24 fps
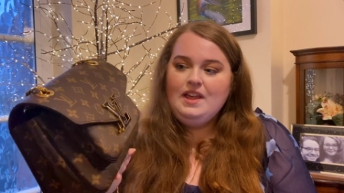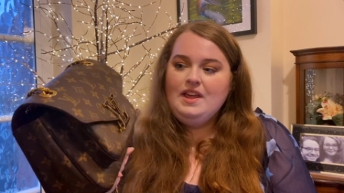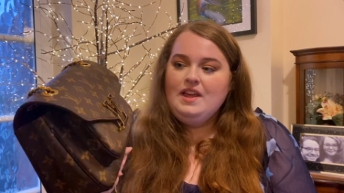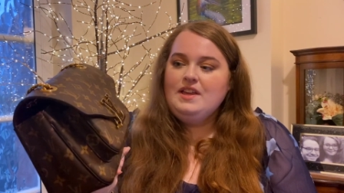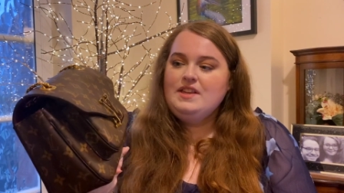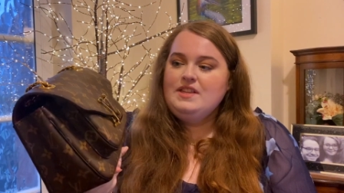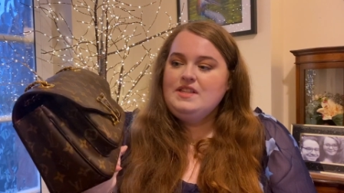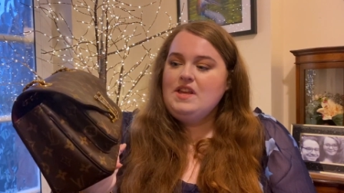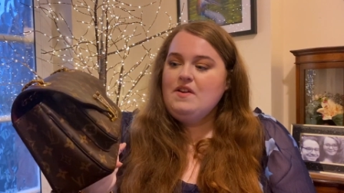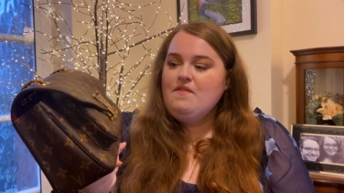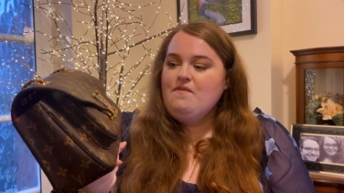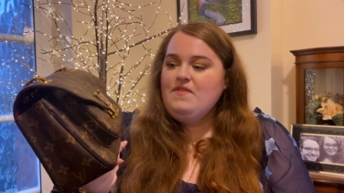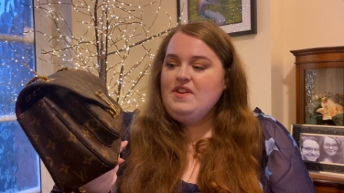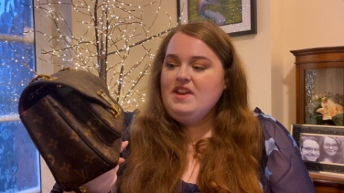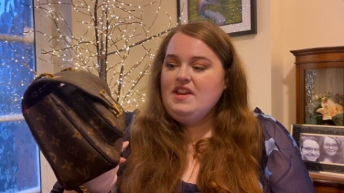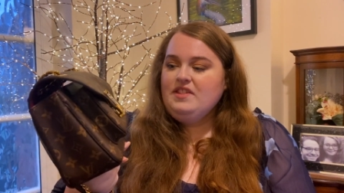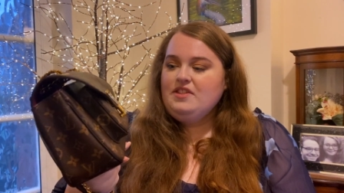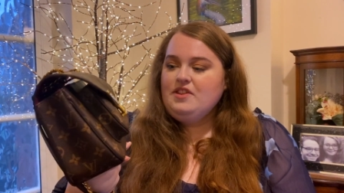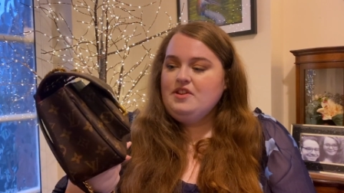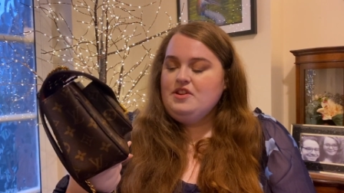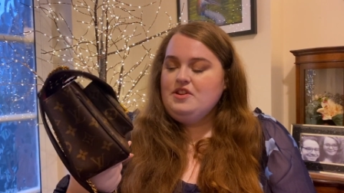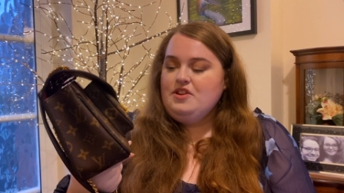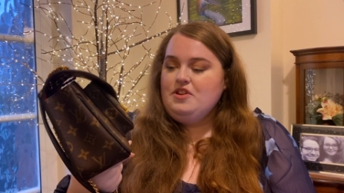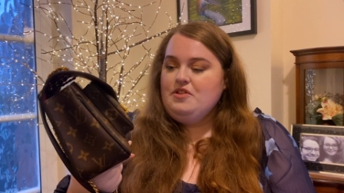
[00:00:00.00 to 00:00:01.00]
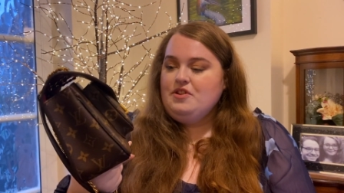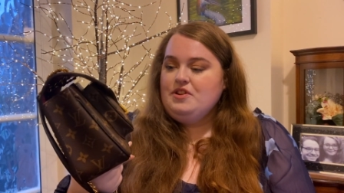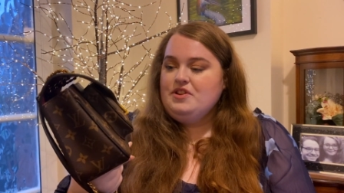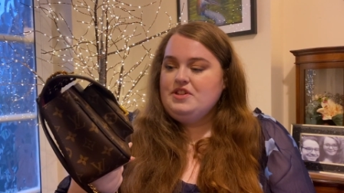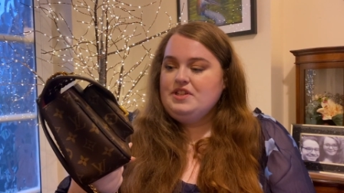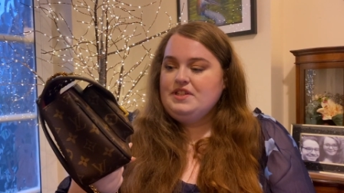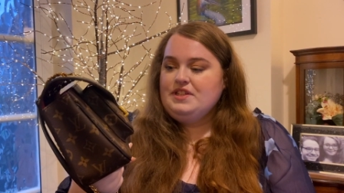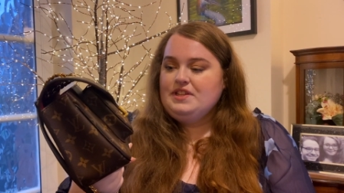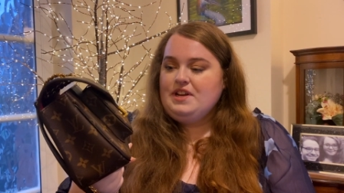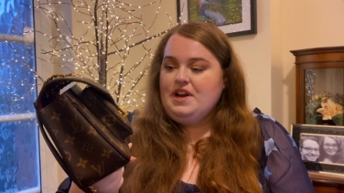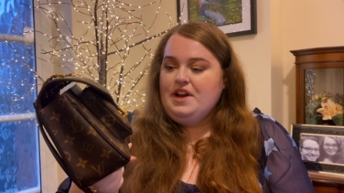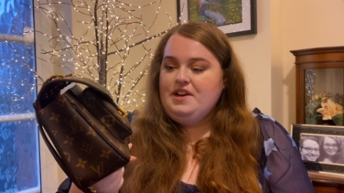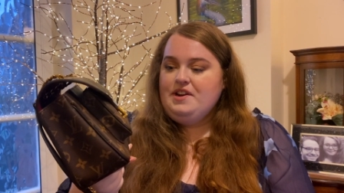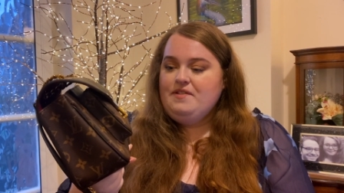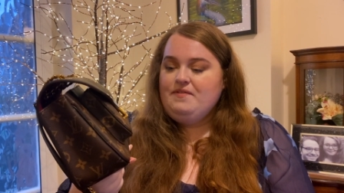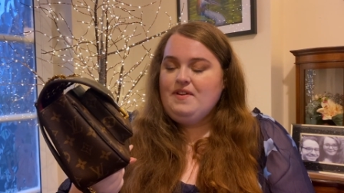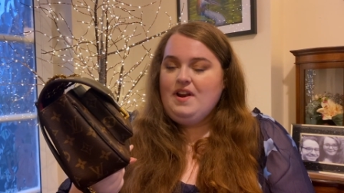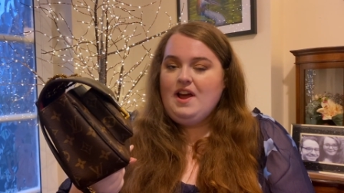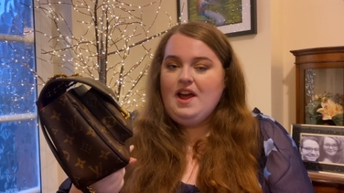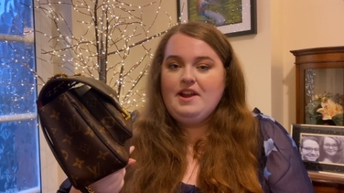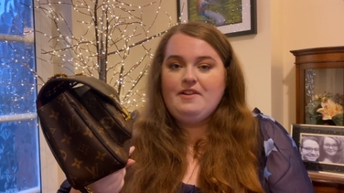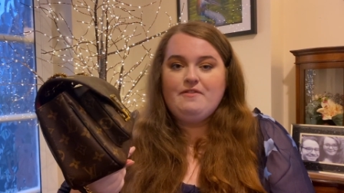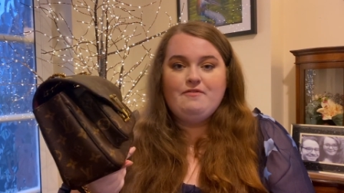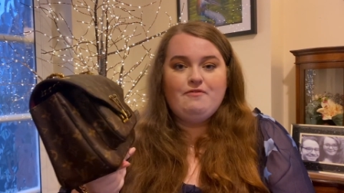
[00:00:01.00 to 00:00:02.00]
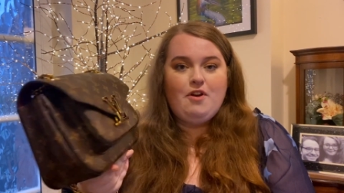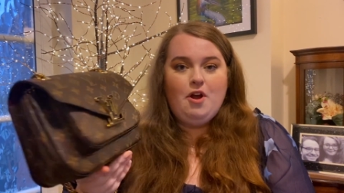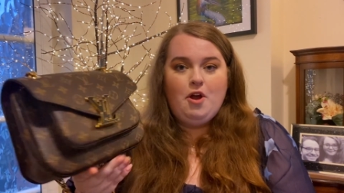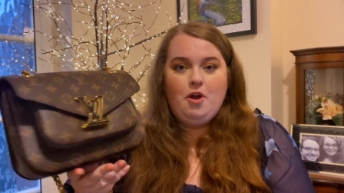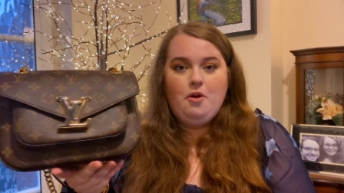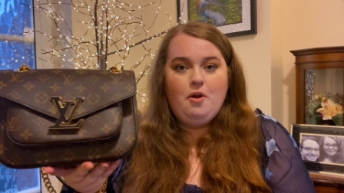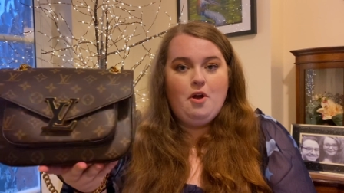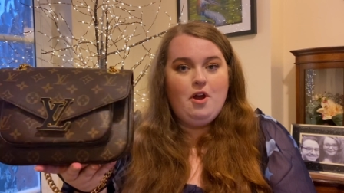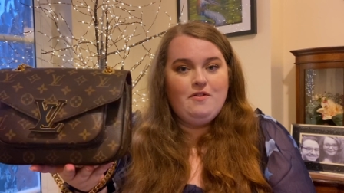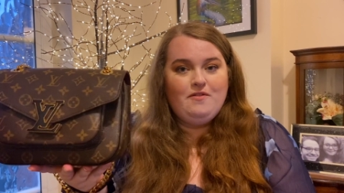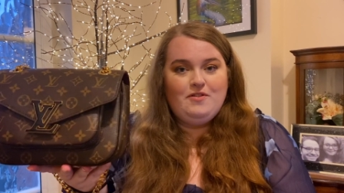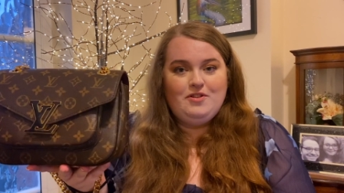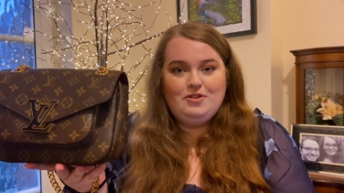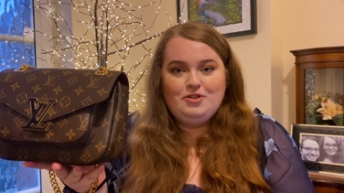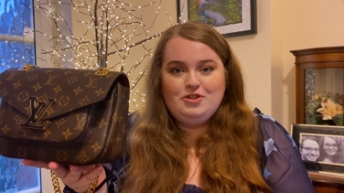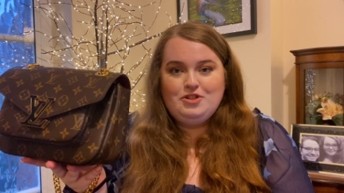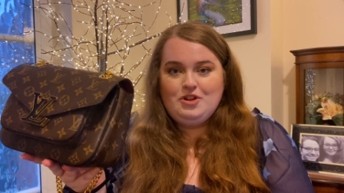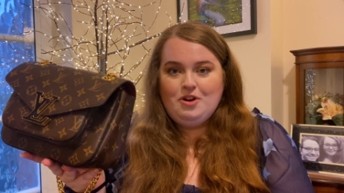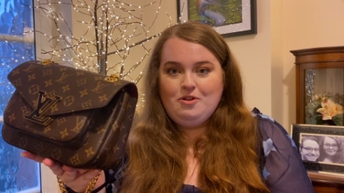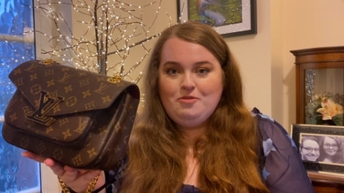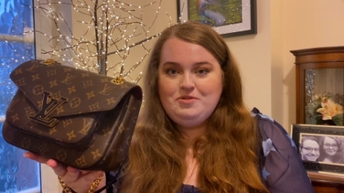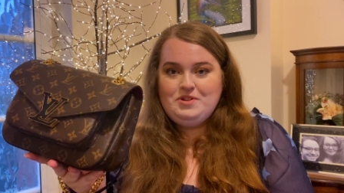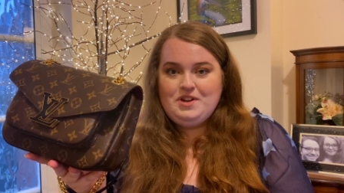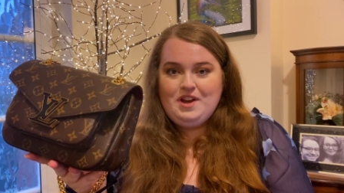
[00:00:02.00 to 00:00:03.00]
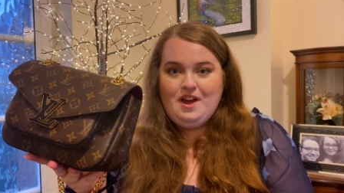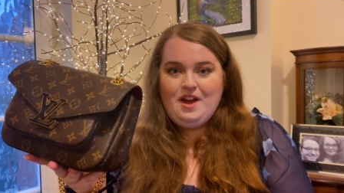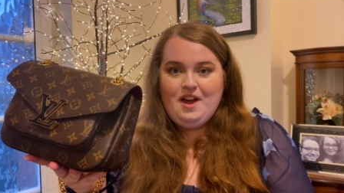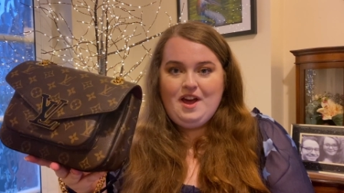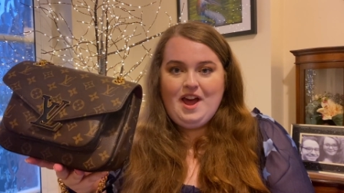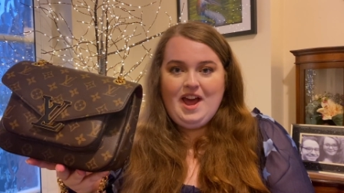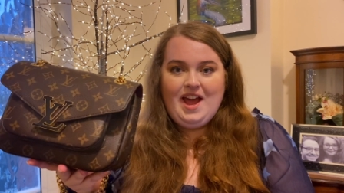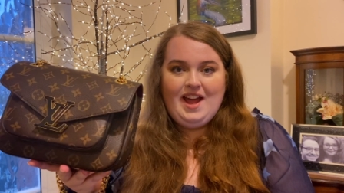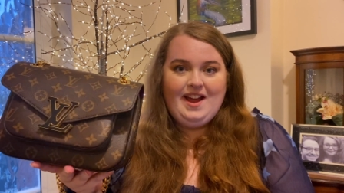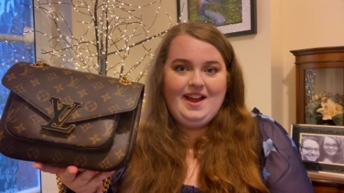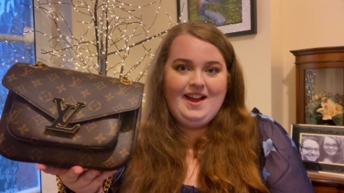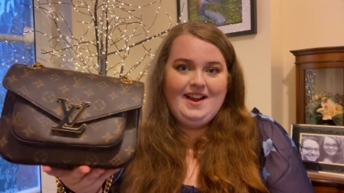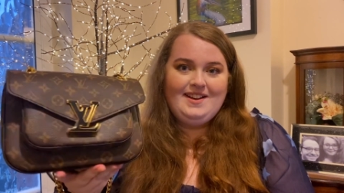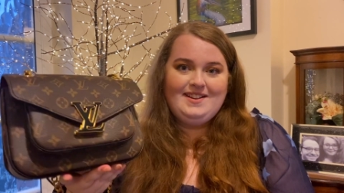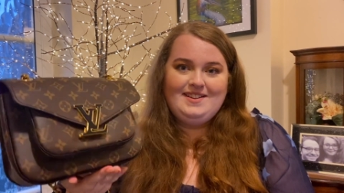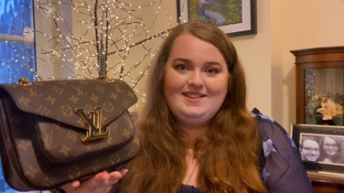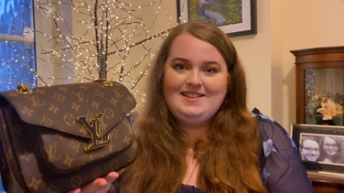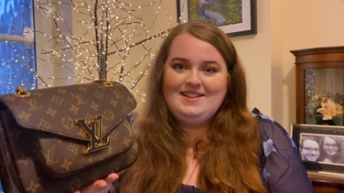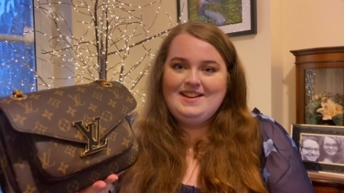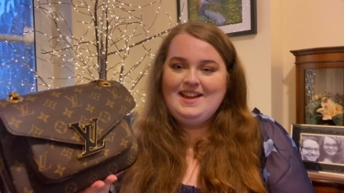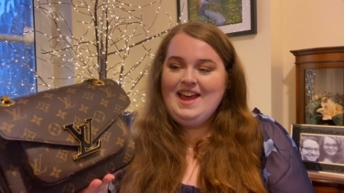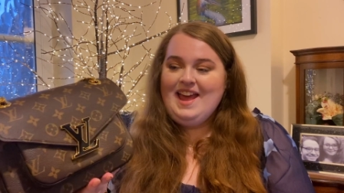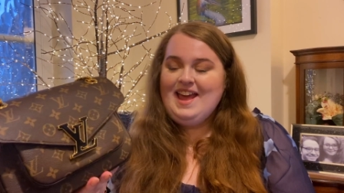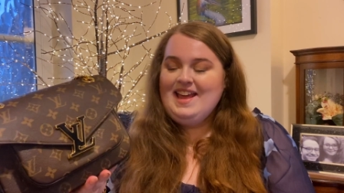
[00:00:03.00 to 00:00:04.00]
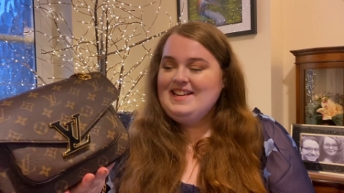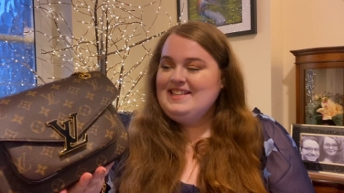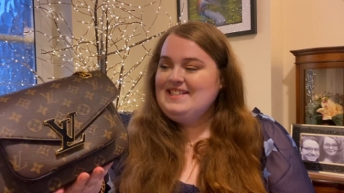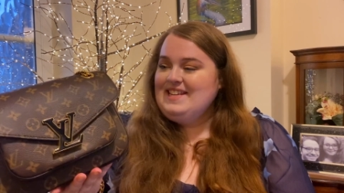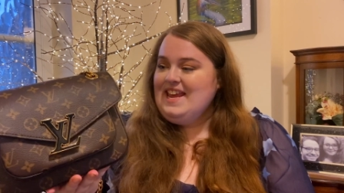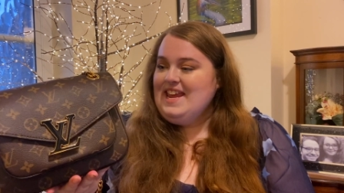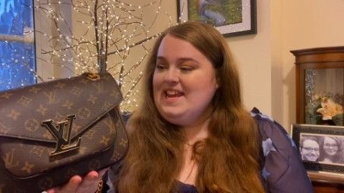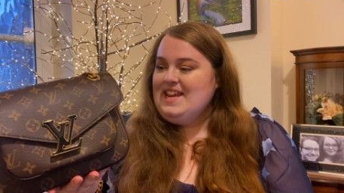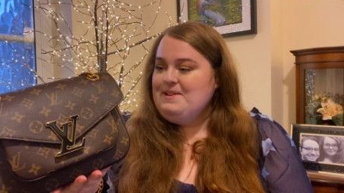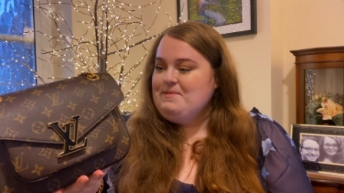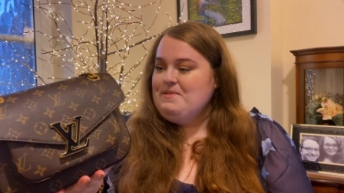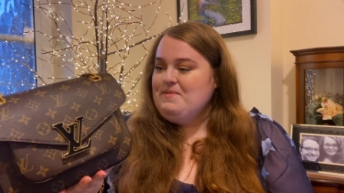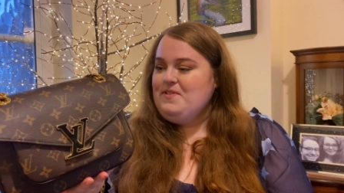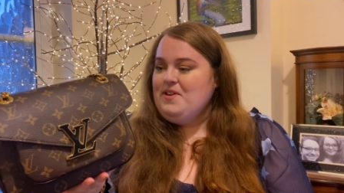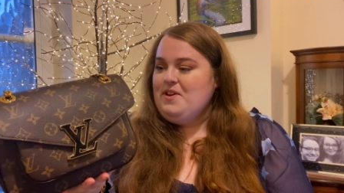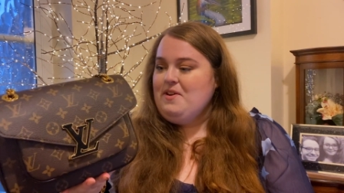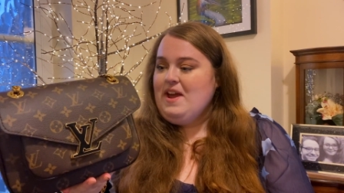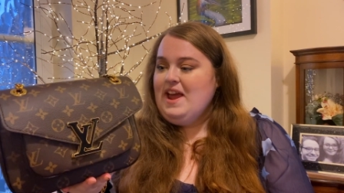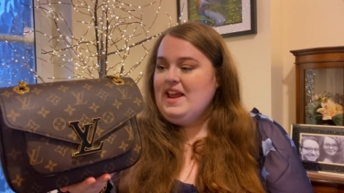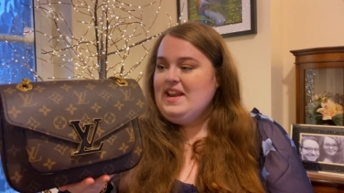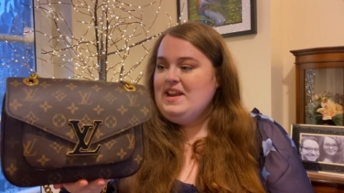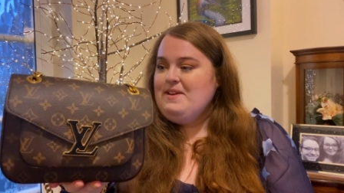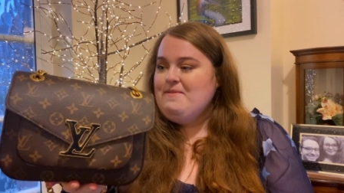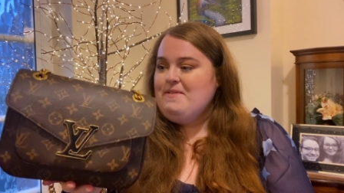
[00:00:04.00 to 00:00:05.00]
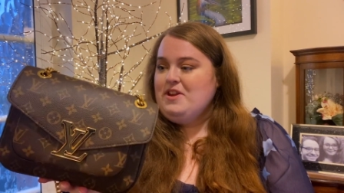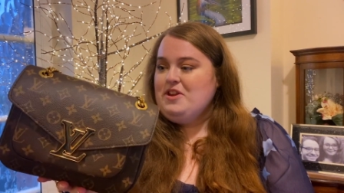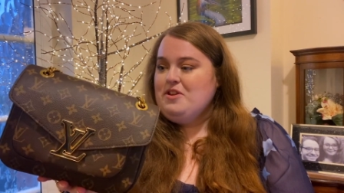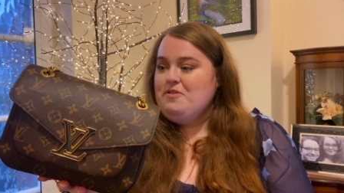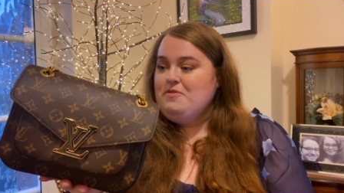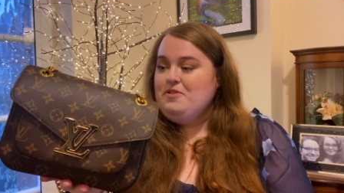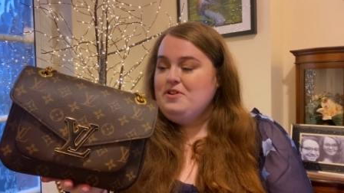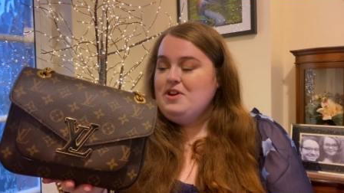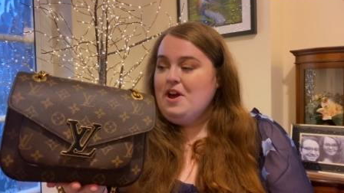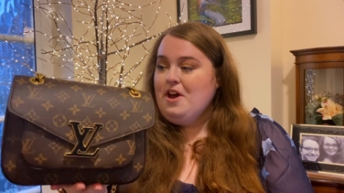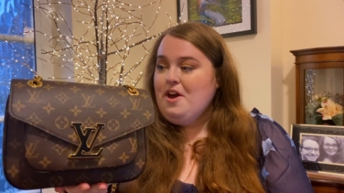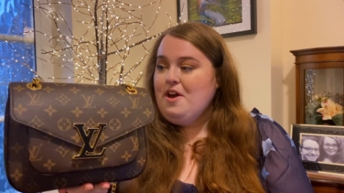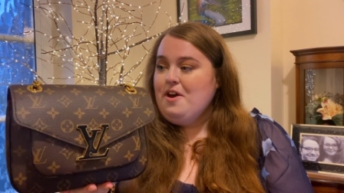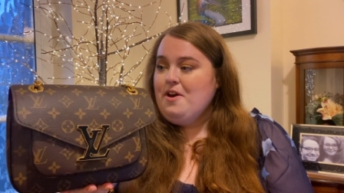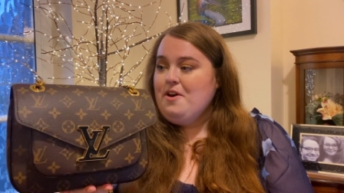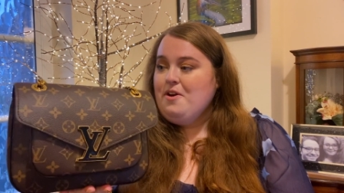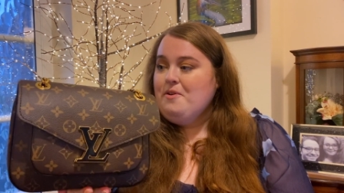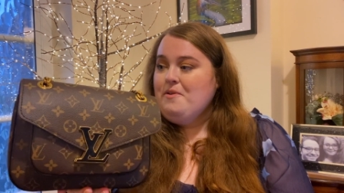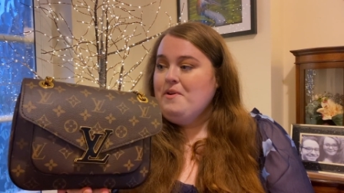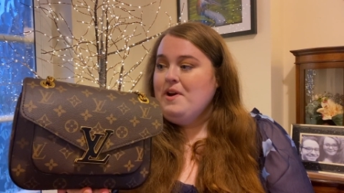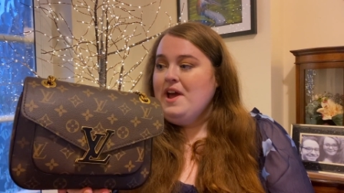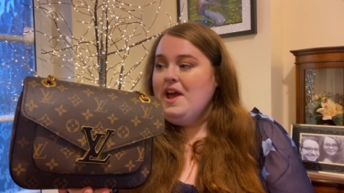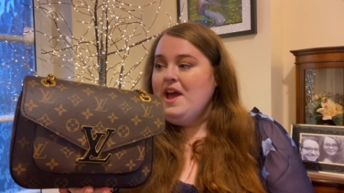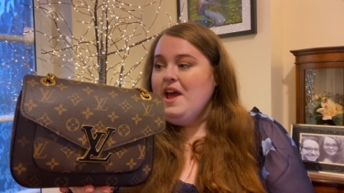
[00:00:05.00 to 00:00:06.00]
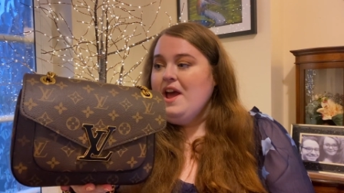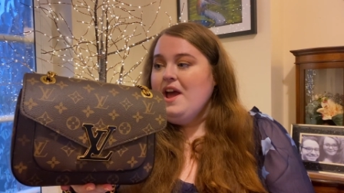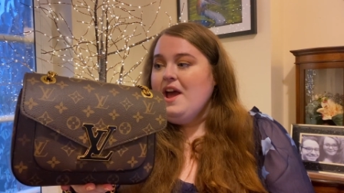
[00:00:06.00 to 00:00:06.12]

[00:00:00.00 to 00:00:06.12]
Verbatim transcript: something that you can just kind of like throw over your shoulder and take it with you anywhere you go.